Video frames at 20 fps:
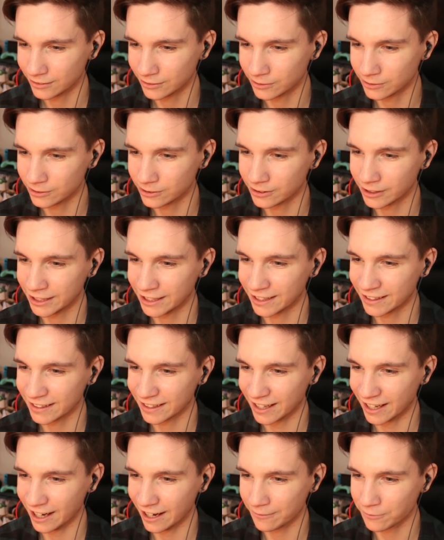Ooh, and then
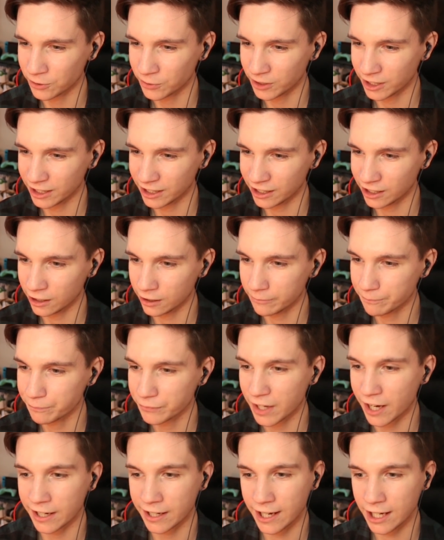the camera work here.
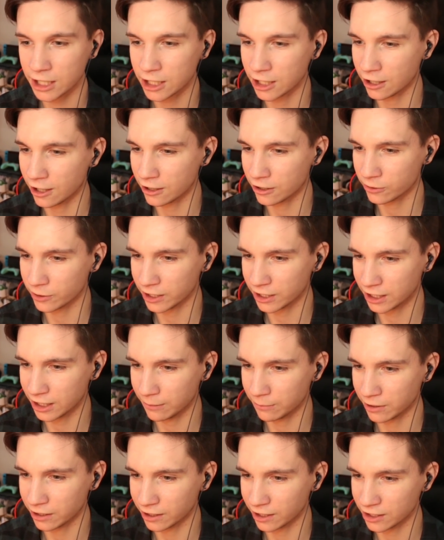Again, another way to
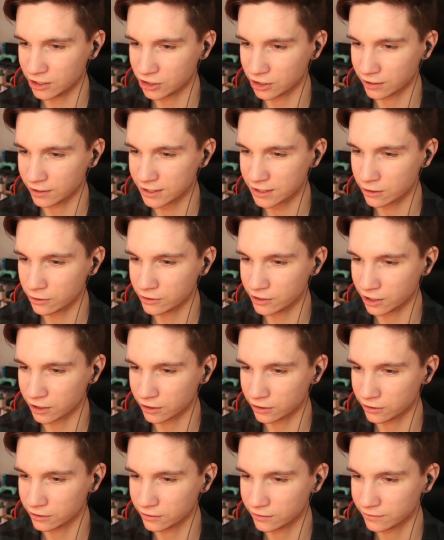keep engaging. Let's go,
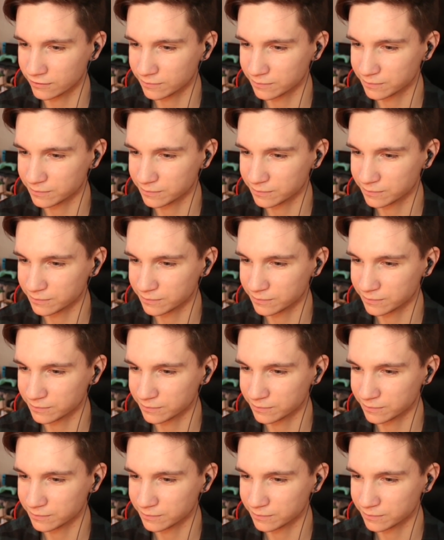Jungkook.